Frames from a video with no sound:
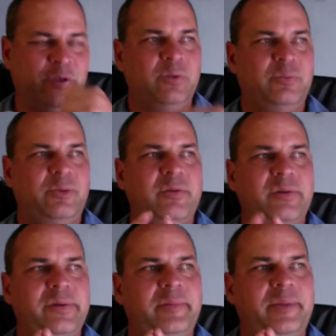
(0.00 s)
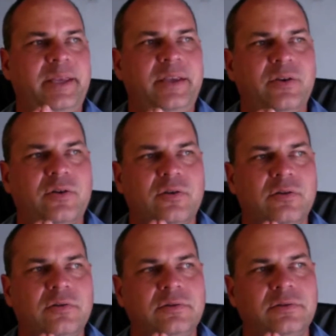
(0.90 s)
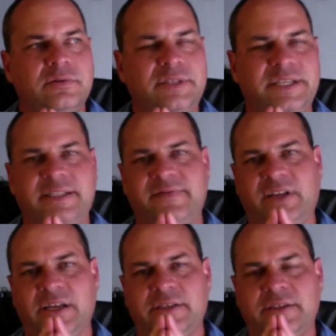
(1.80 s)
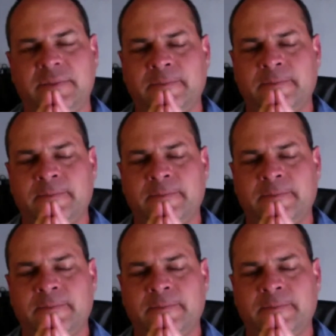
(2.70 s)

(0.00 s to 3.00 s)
would probably be your tsetse flies.